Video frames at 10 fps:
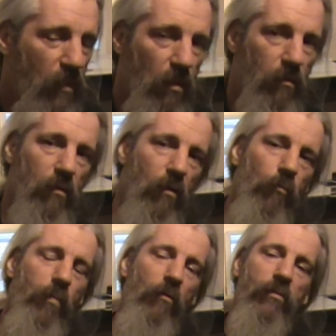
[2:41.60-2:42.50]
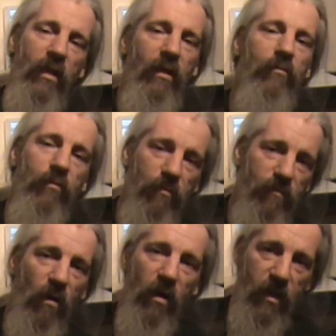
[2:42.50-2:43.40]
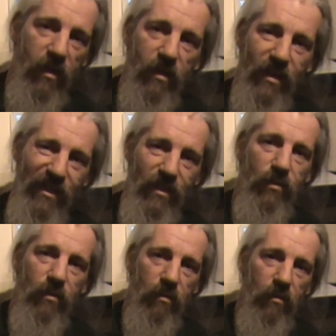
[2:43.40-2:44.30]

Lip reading: So don't post it out until the Friday at least,